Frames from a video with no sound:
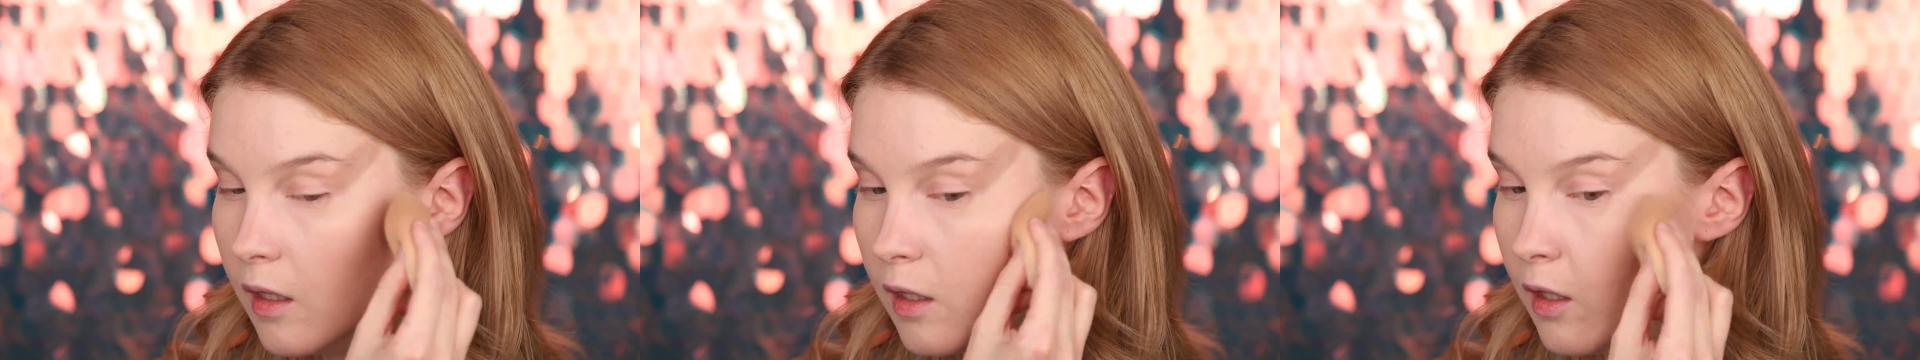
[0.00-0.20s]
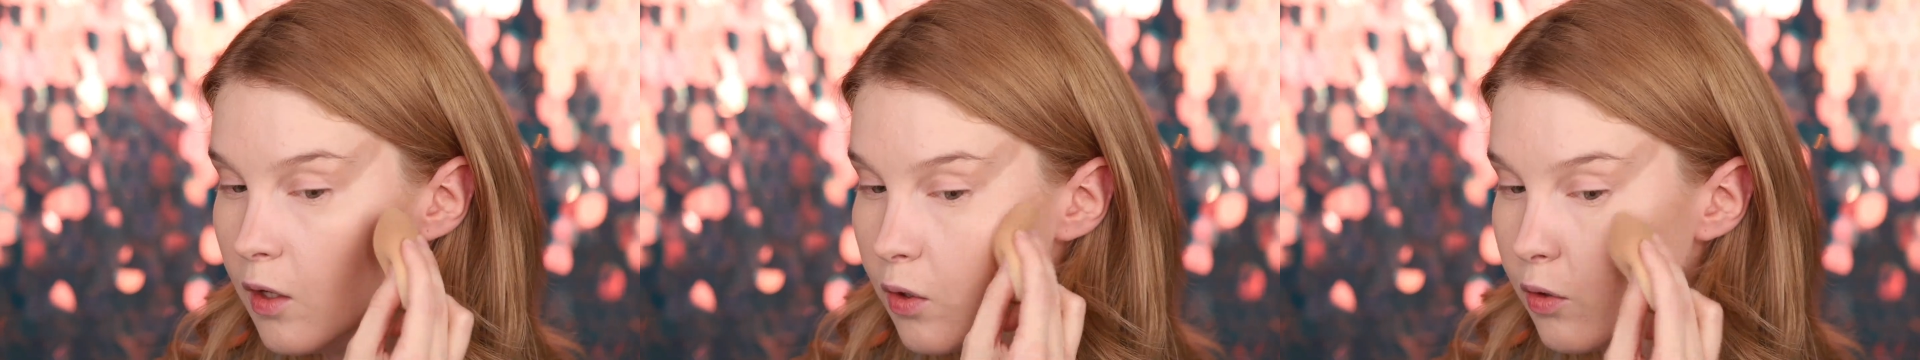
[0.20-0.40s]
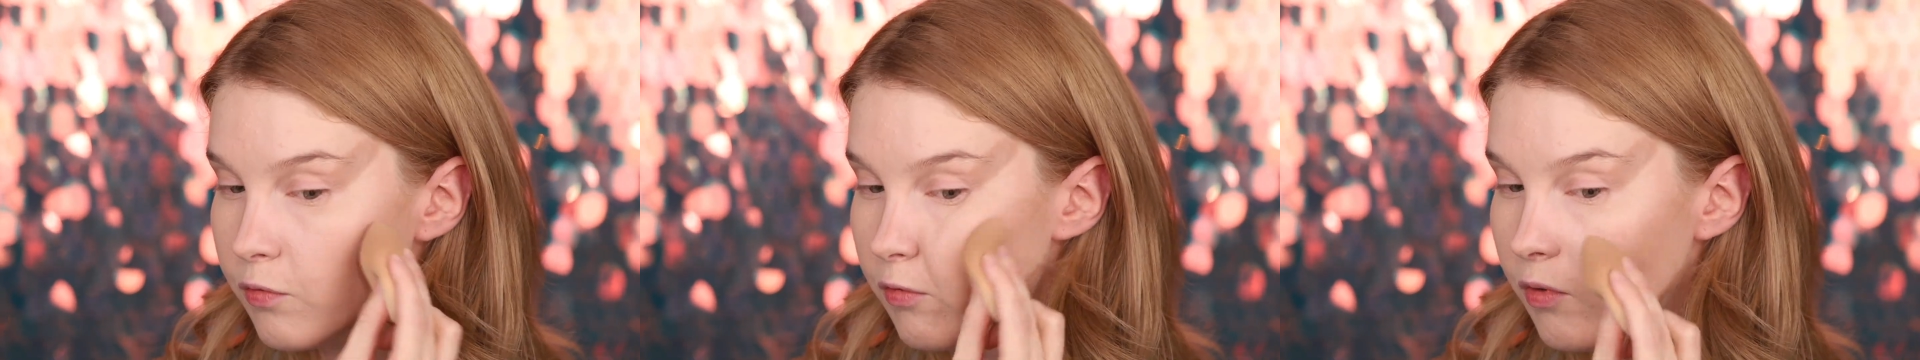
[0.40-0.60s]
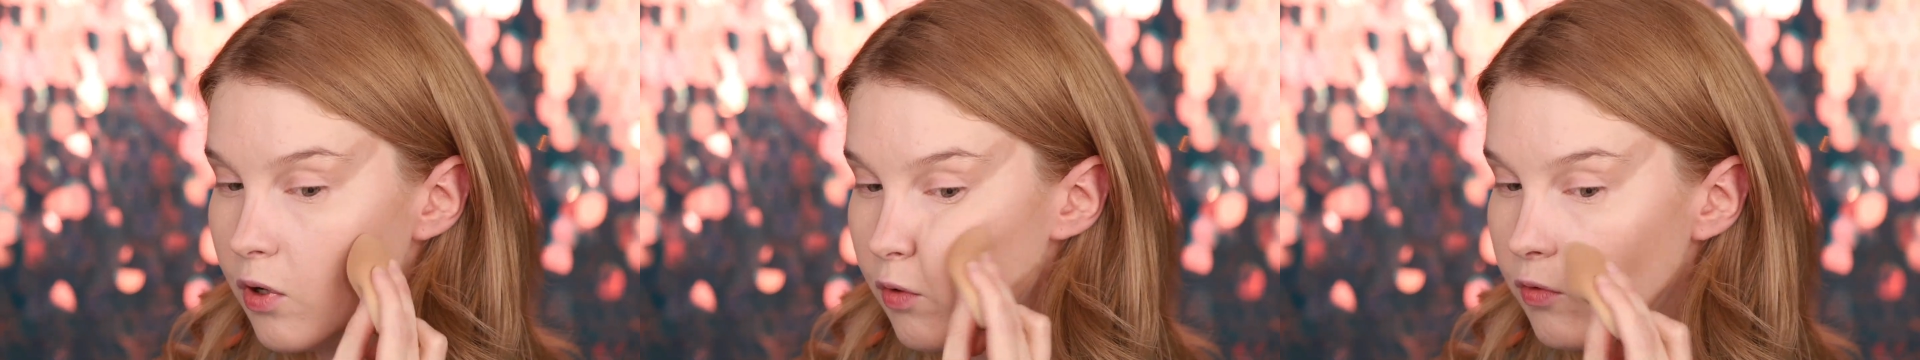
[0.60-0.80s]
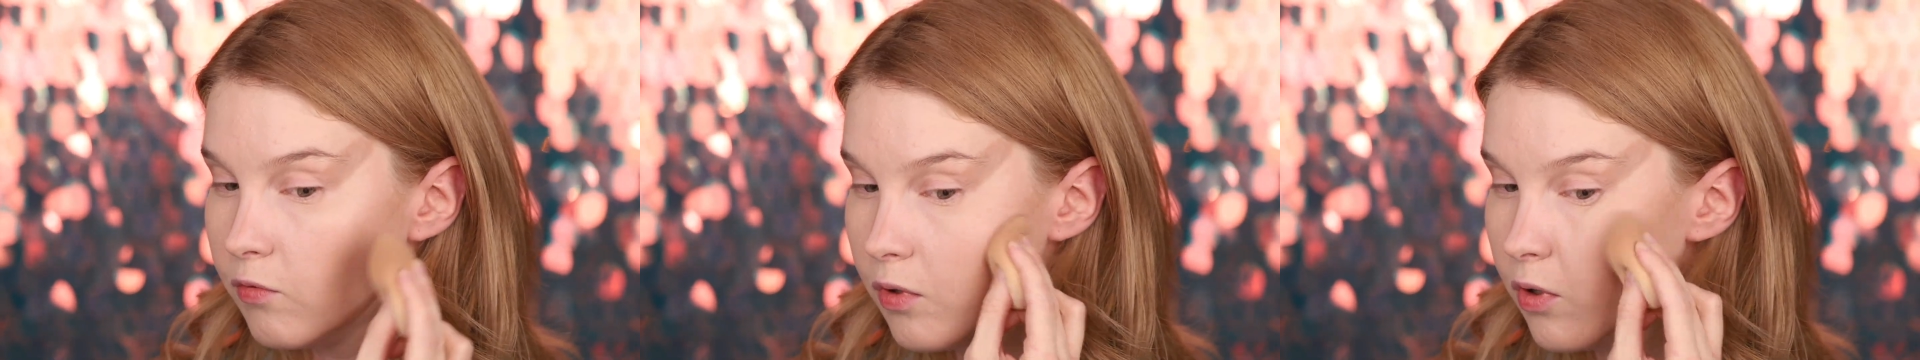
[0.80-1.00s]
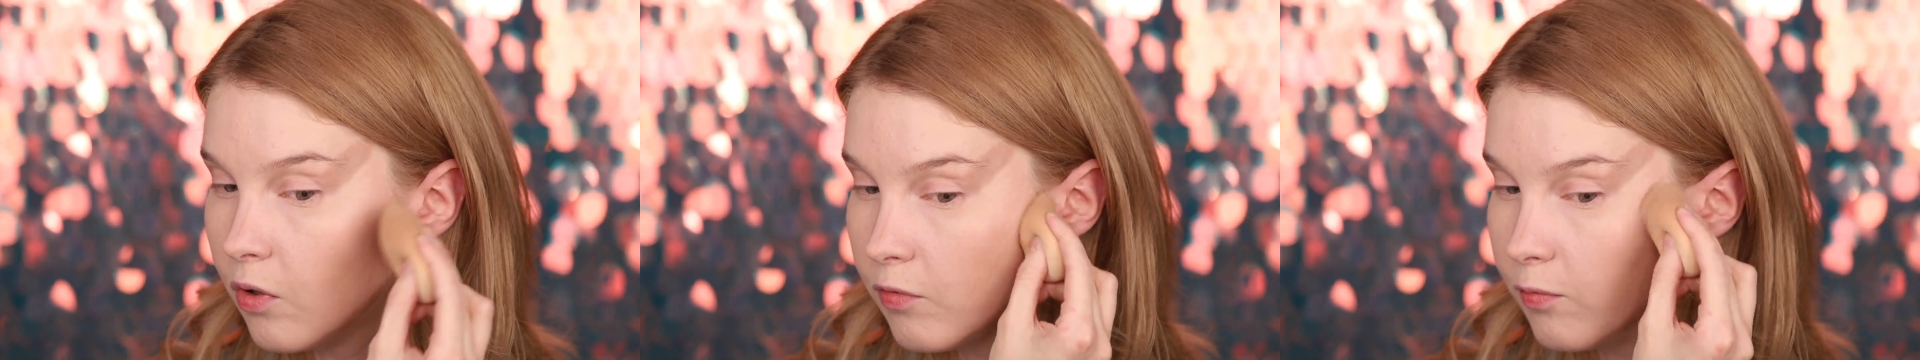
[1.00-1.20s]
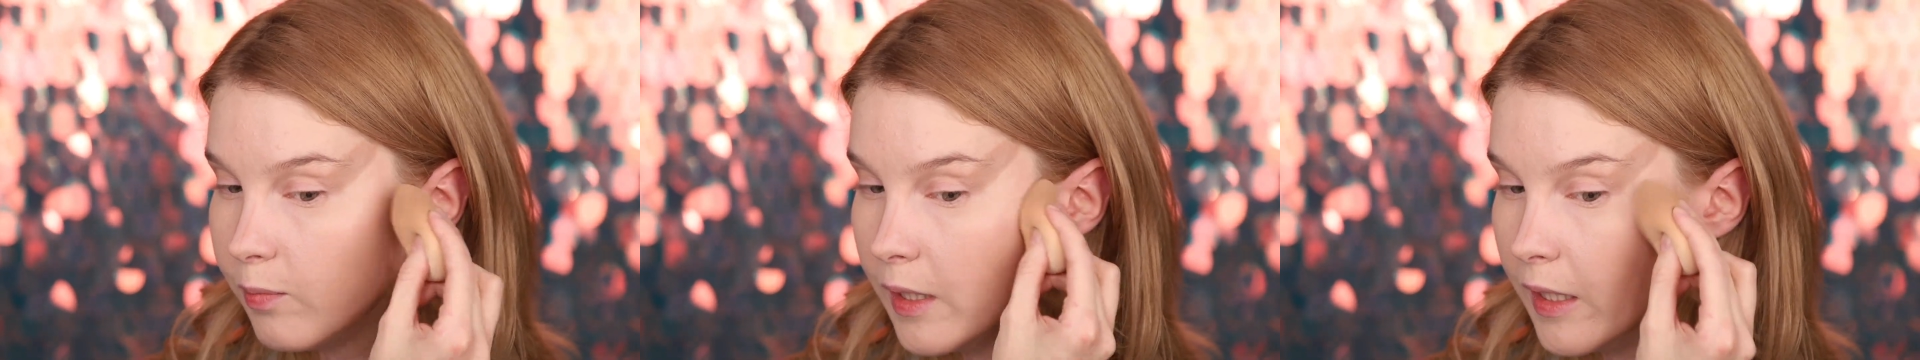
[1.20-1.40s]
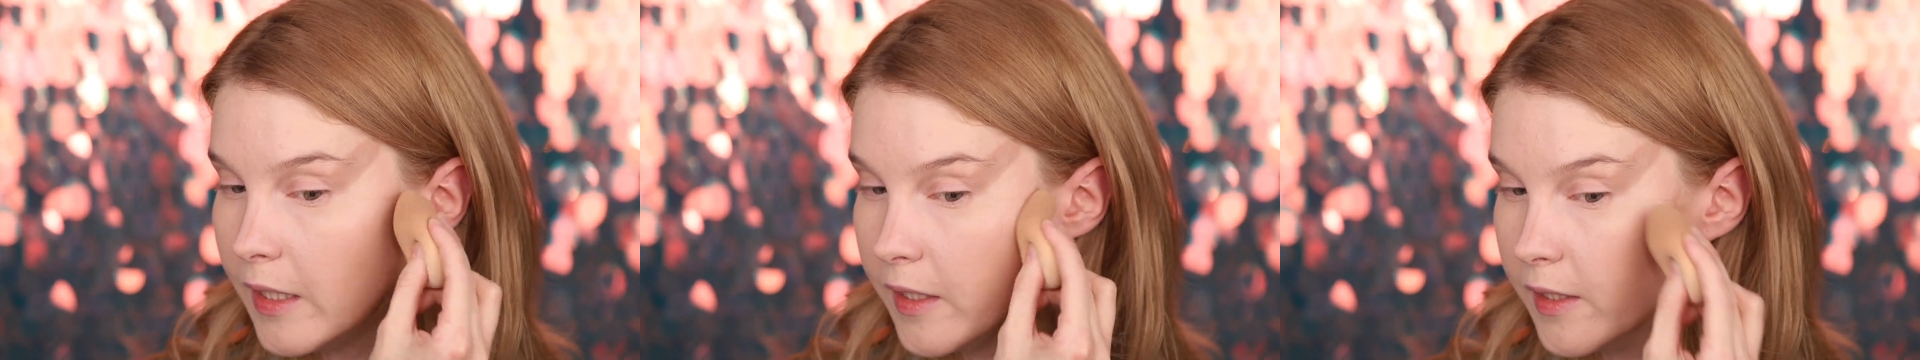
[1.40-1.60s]
Love, love, love
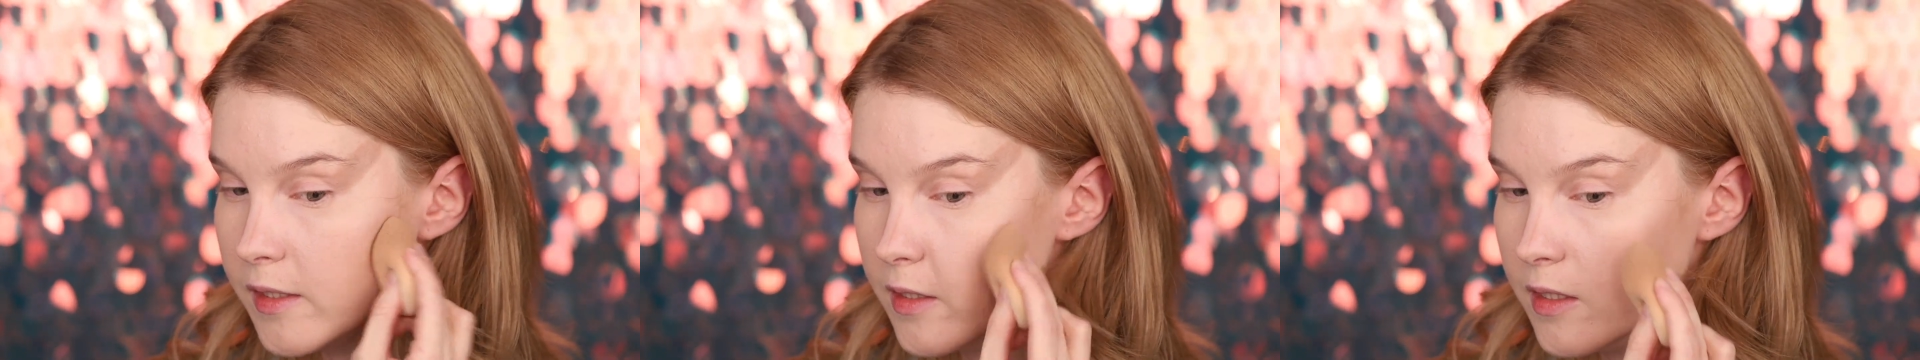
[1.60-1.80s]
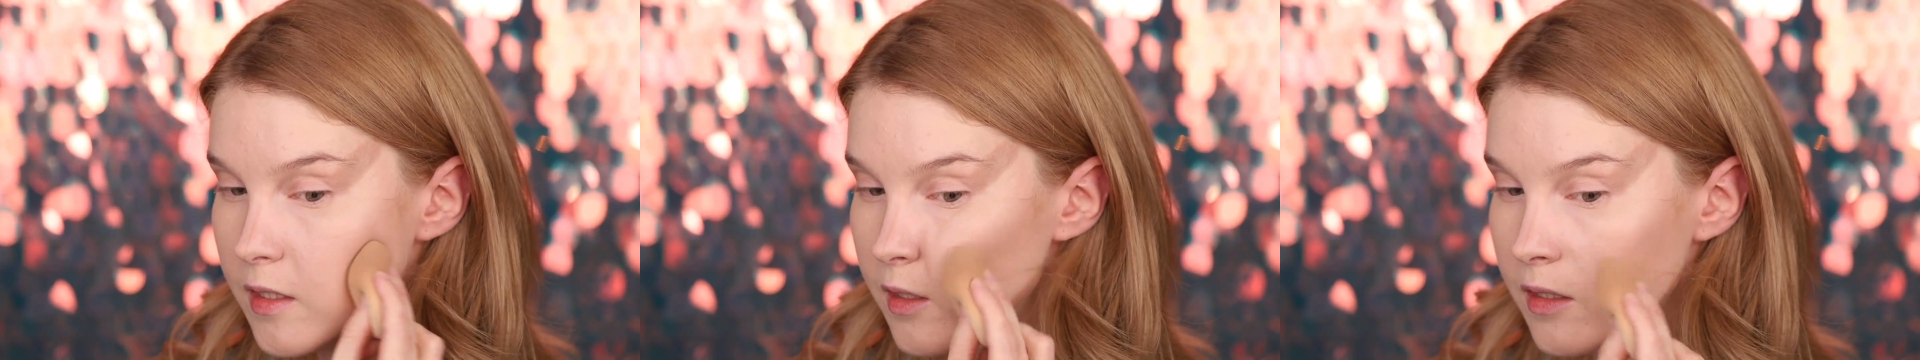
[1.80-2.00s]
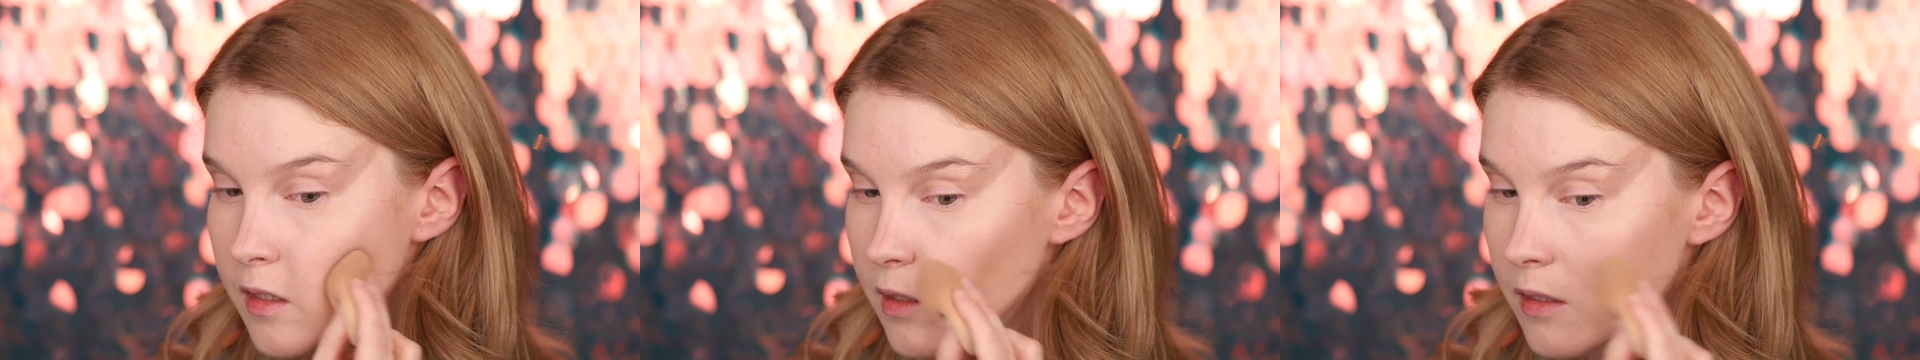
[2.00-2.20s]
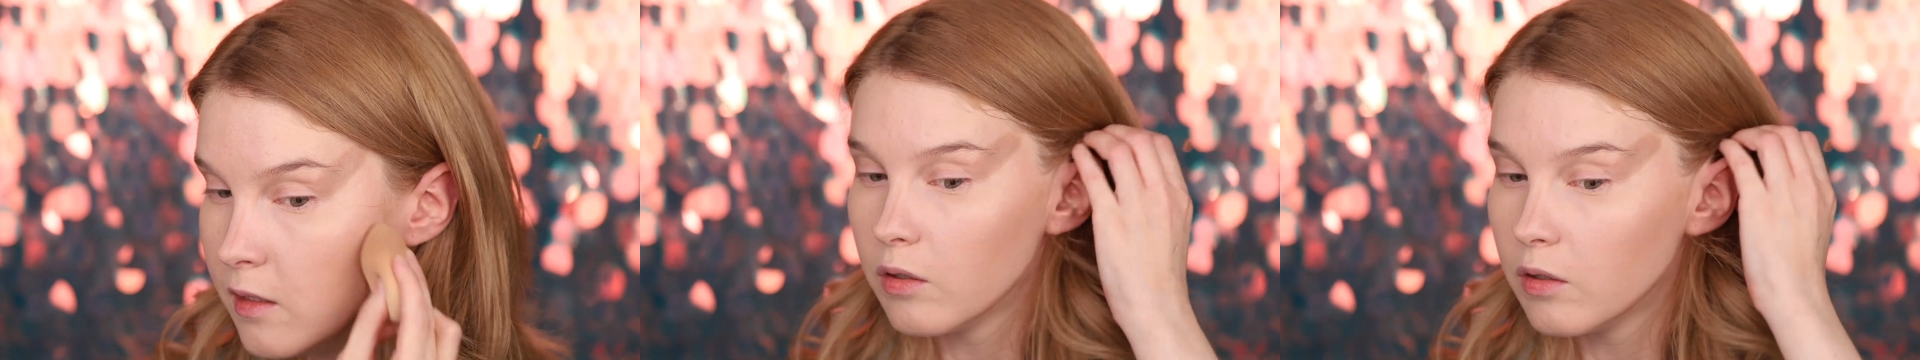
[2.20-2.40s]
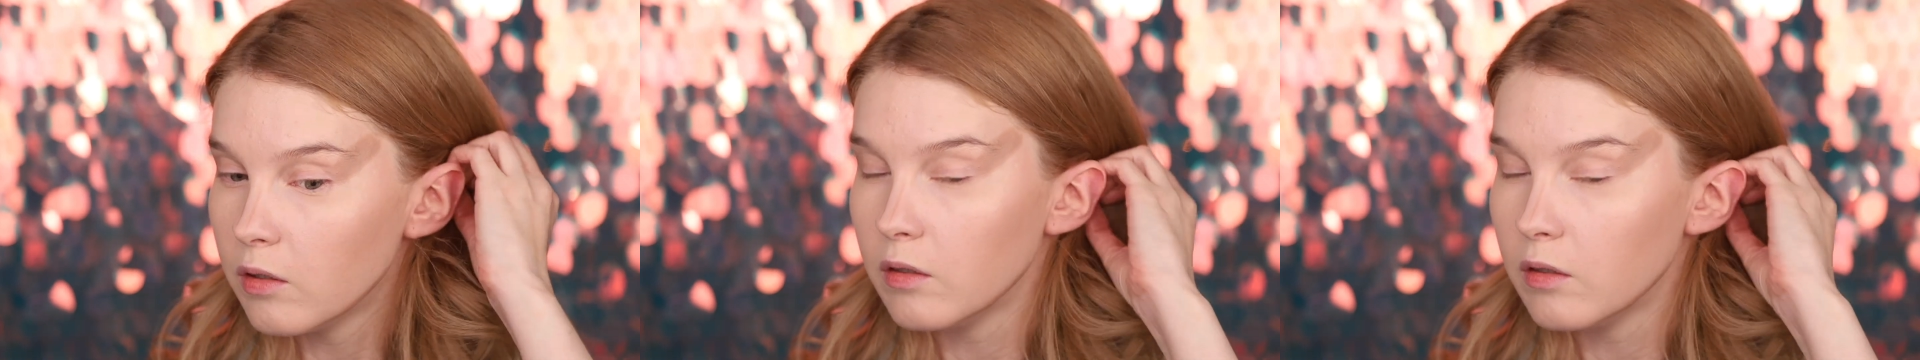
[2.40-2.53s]
blending.